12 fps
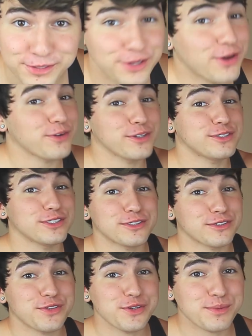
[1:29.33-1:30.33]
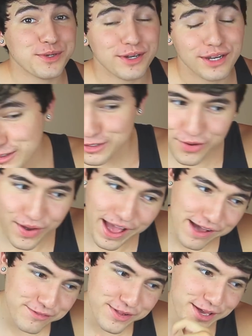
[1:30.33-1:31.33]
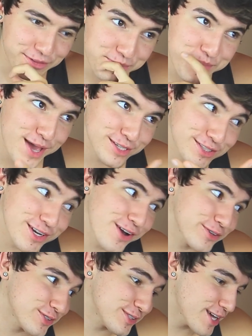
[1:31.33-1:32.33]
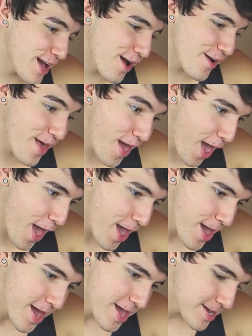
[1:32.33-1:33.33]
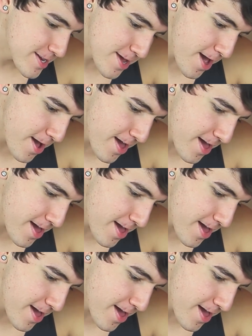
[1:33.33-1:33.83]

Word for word: you know, good sense of humor. Cause you know, I have like the best jokes in town. You know.